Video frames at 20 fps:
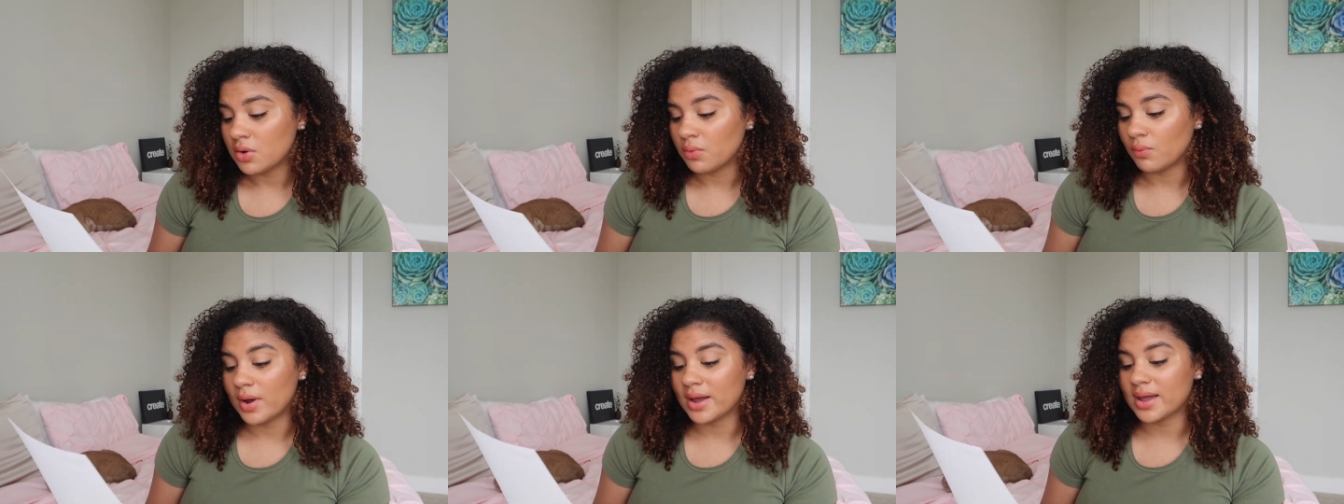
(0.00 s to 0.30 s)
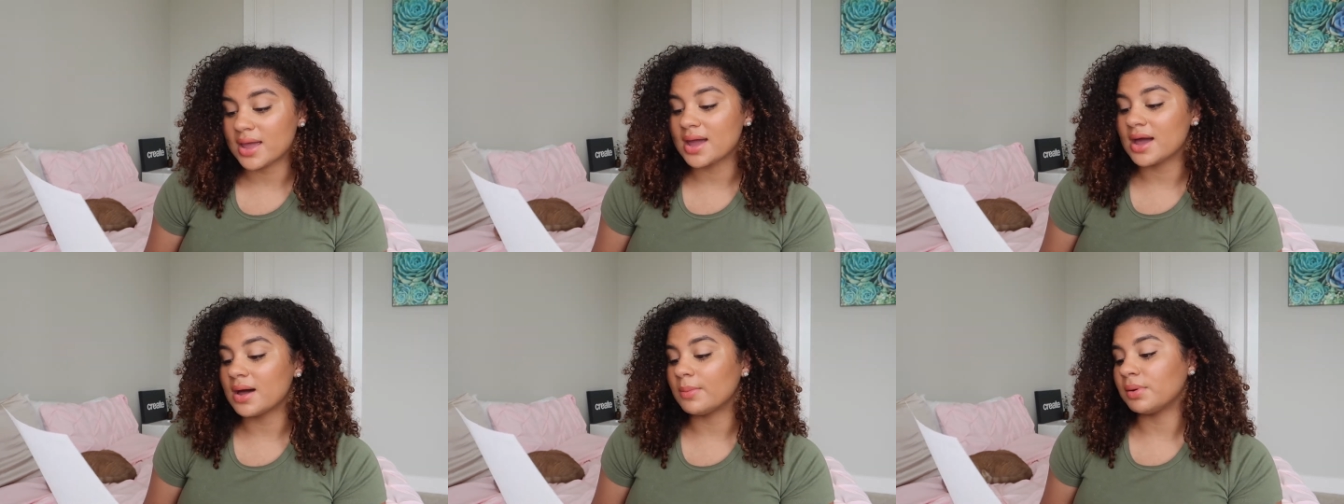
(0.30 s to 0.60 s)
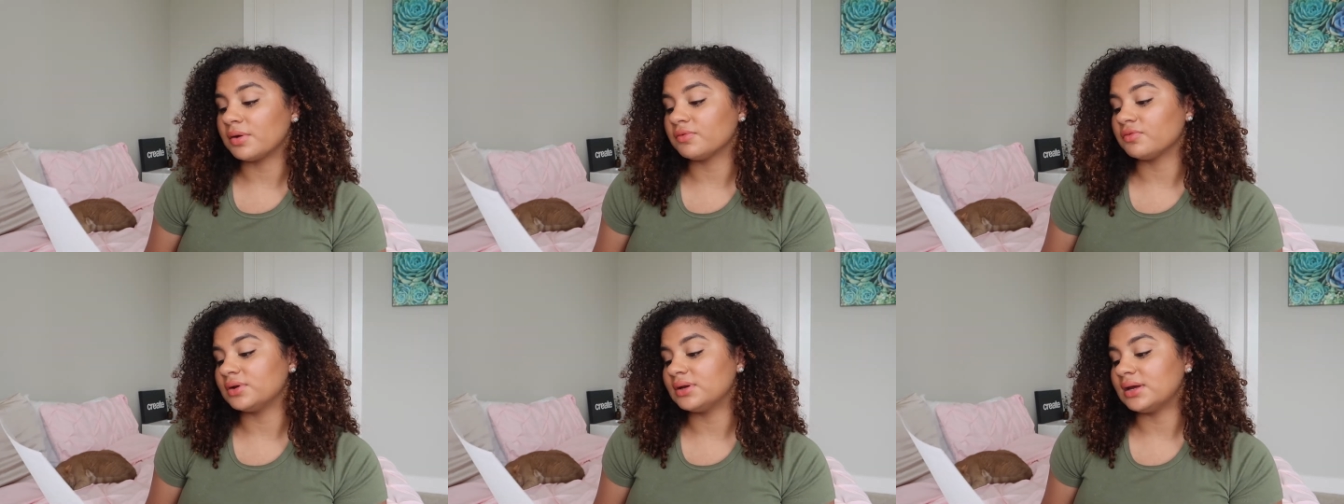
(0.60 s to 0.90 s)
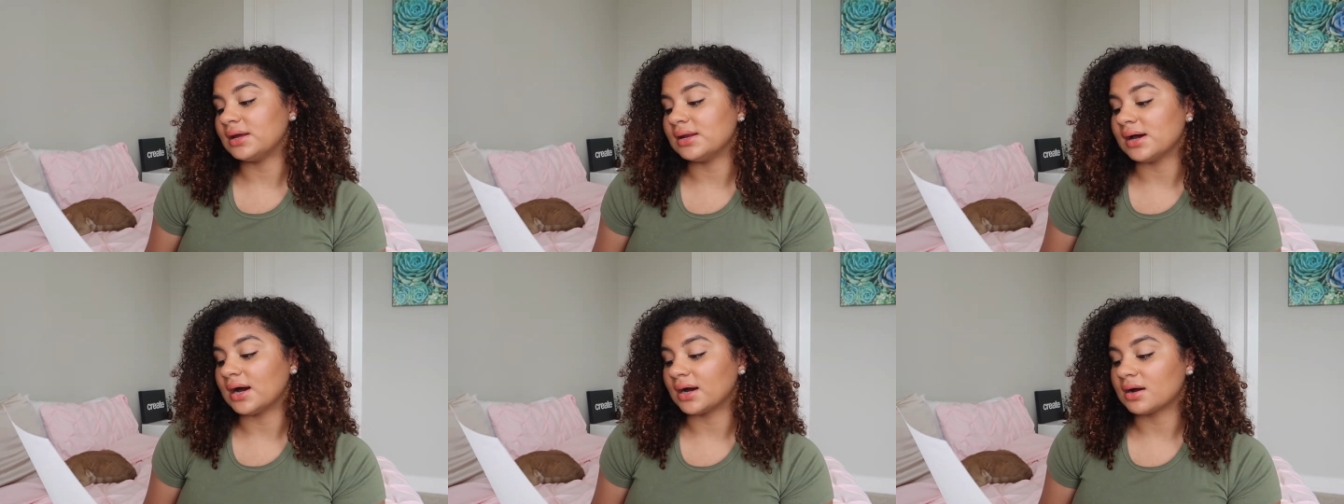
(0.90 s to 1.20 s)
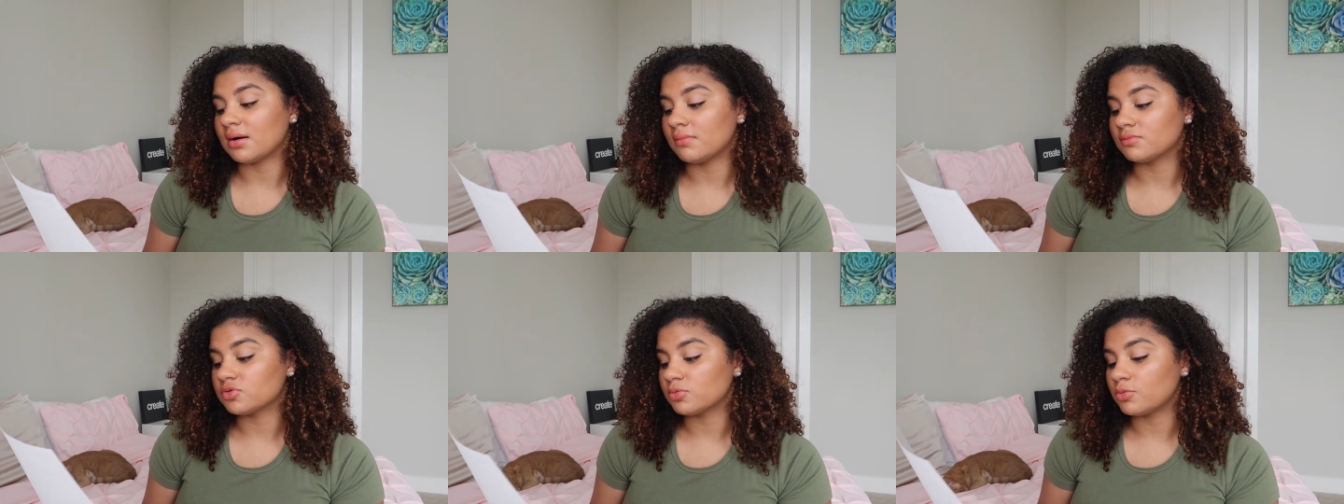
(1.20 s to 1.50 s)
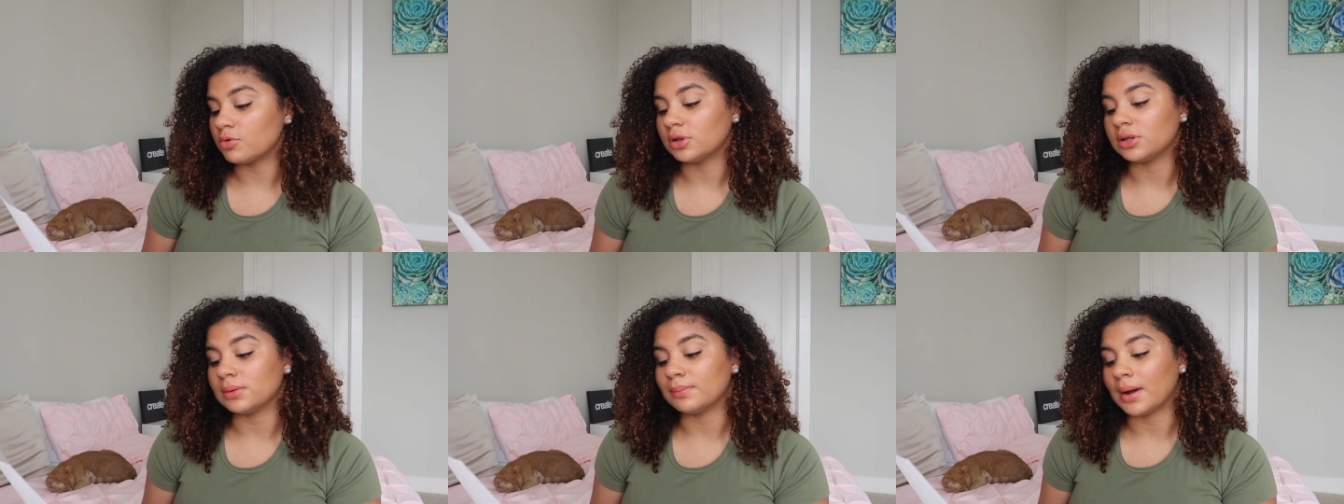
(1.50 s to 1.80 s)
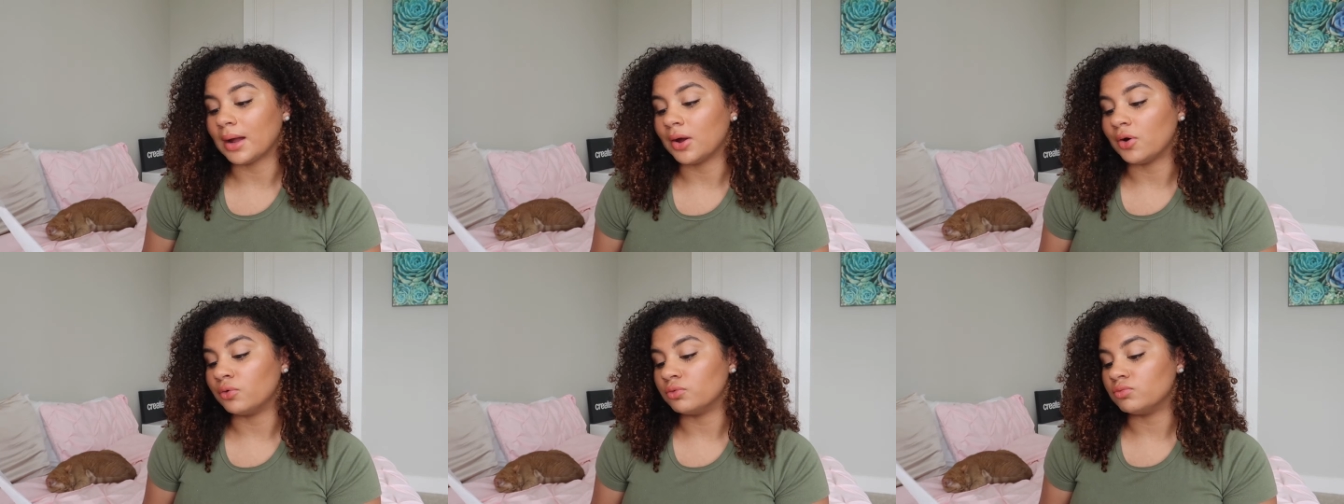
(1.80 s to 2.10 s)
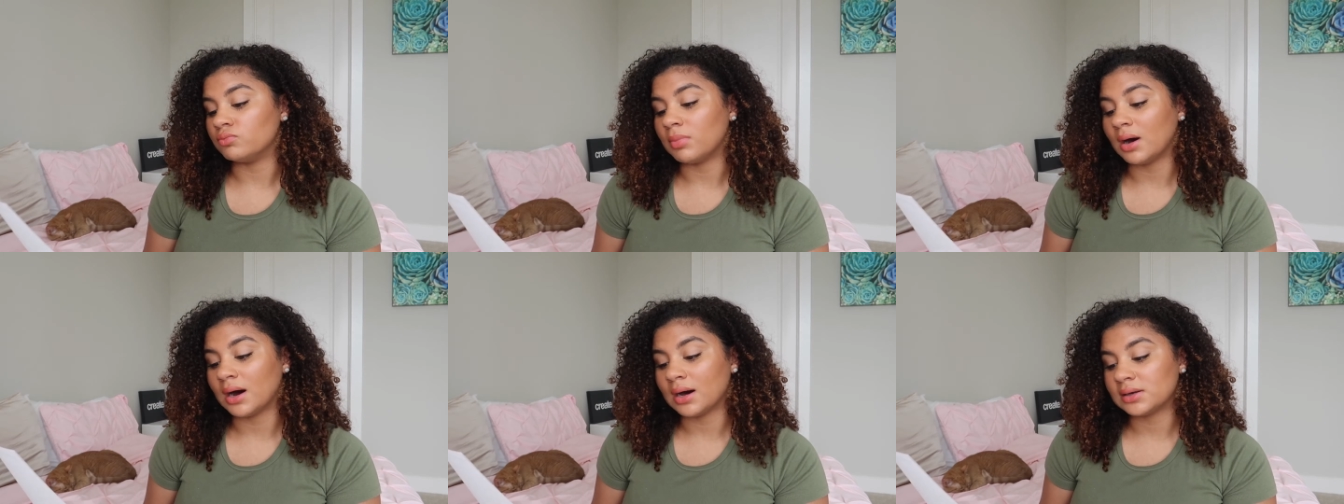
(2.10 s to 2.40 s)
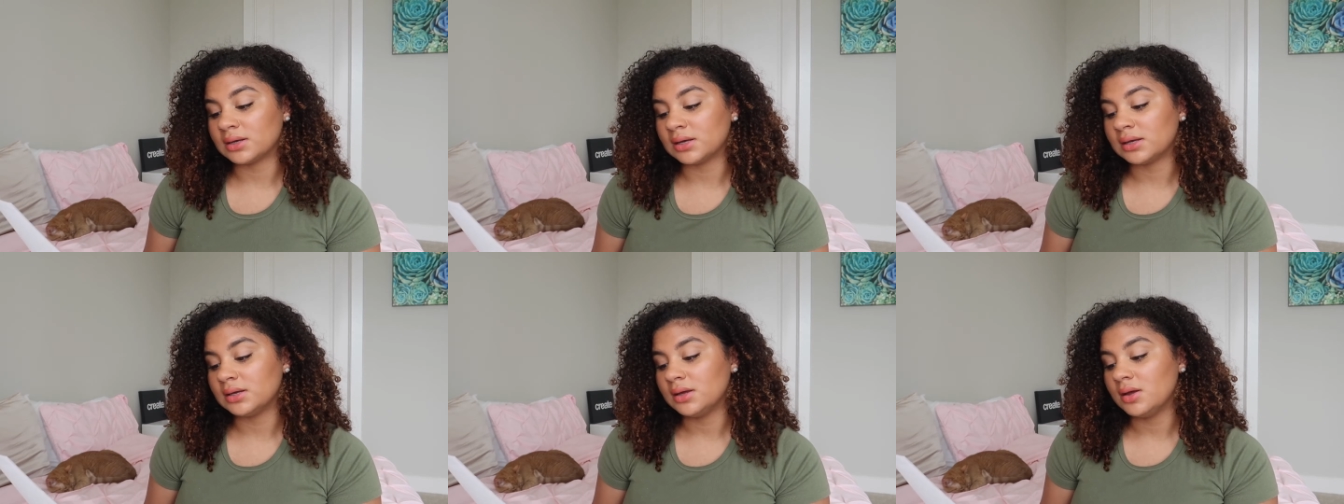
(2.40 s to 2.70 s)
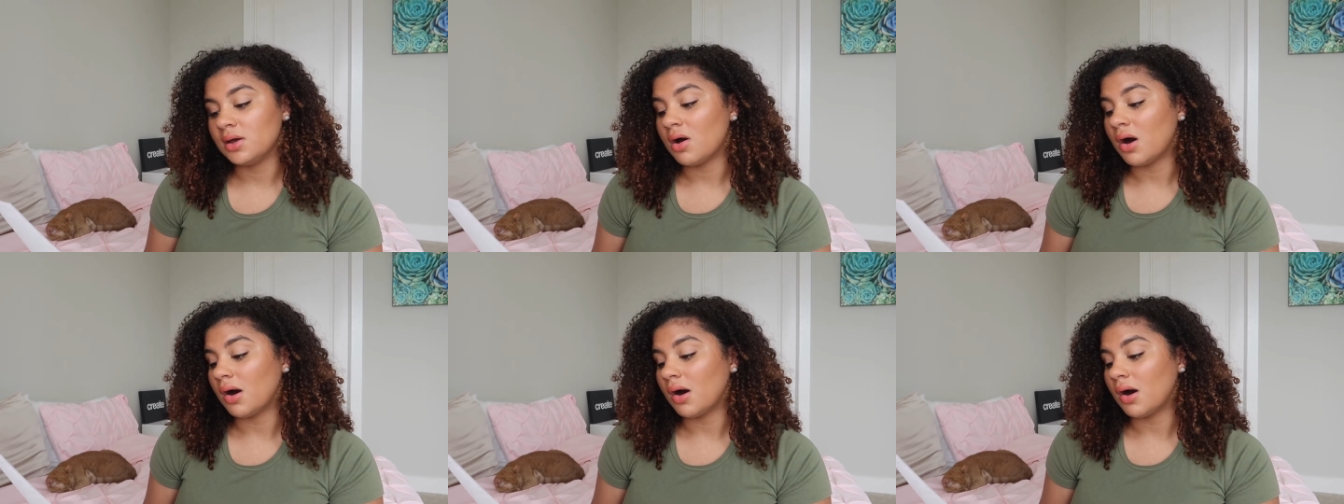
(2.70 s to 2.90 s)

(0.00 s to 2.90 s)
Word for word: waking up every day not comfortable in my own body,